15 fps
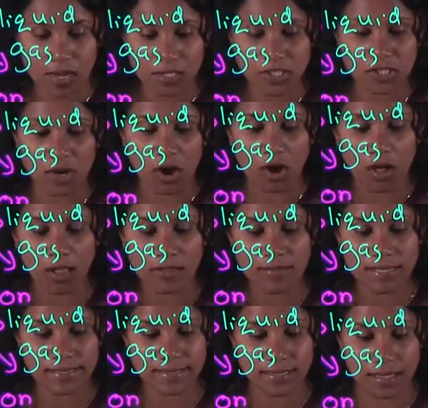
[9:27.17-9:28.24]
So
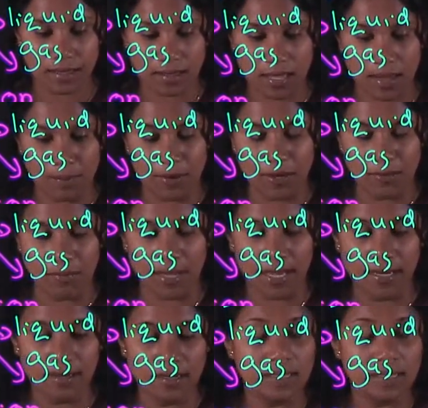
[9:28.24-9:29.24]
always keep in mind